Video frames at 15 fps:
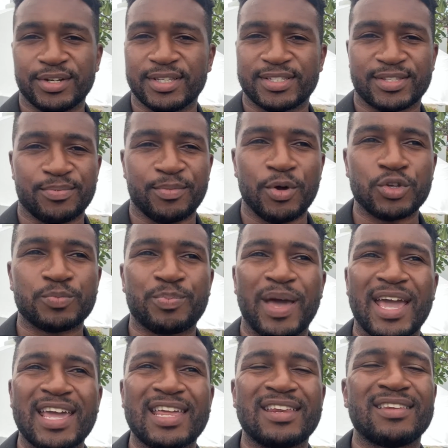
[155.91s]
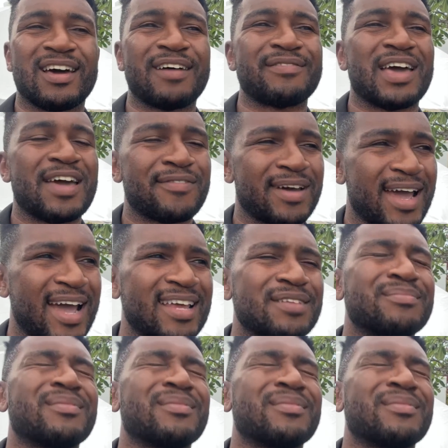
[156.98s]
It's the most pain I've ever had in